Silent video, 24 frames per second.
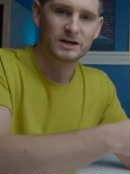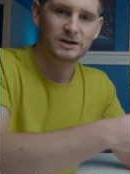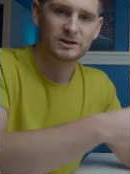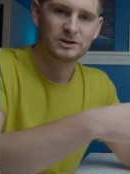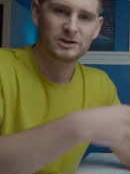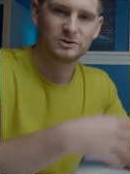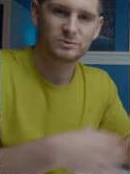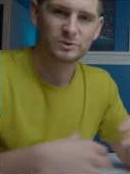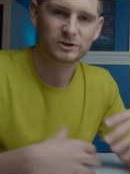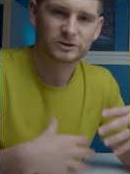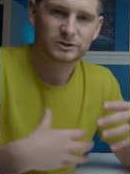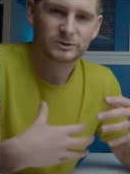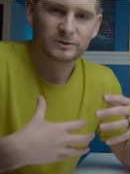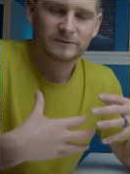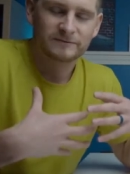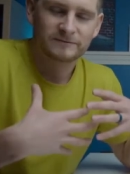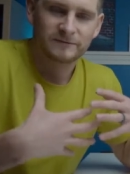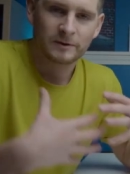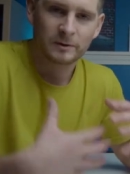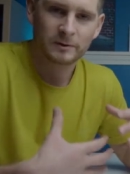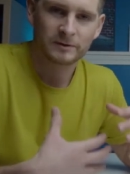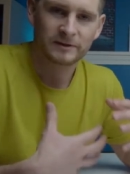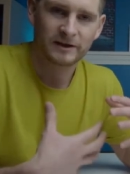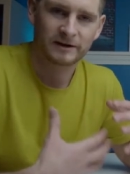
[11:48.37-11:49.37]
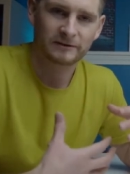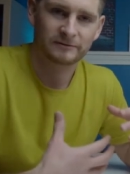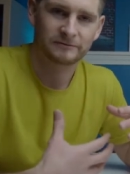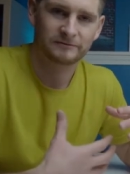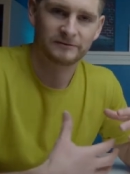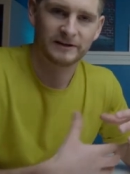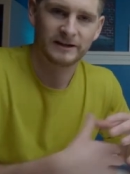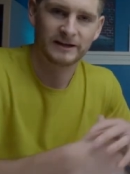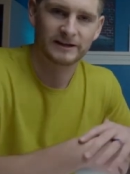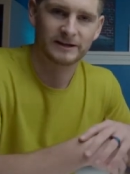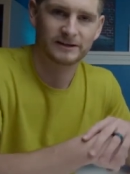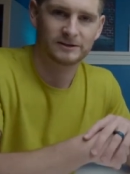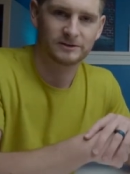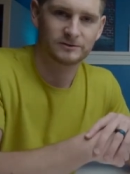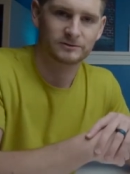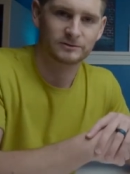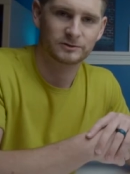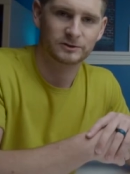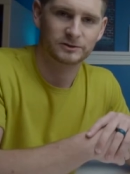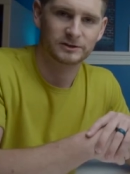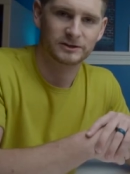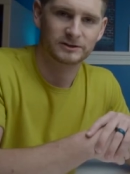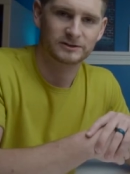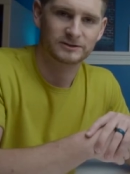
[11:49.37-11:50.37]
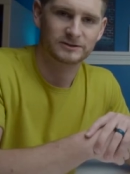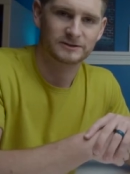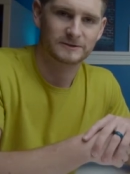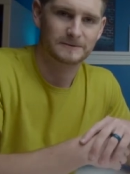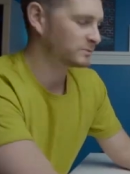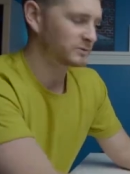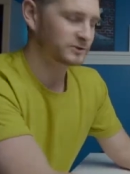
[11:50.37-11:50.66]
you want to invoke that feeling in your audience.